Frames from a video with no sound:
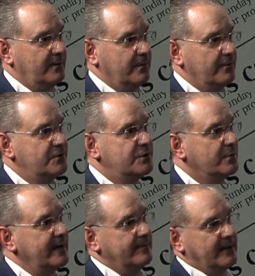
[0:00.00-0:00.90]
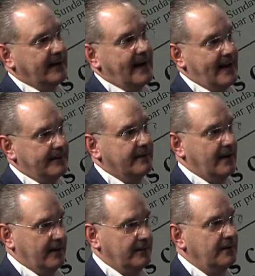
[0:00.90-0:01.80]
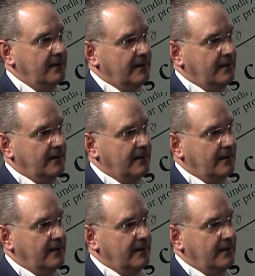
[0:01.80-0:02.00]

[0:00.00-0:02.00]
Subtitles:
so there's treatment and then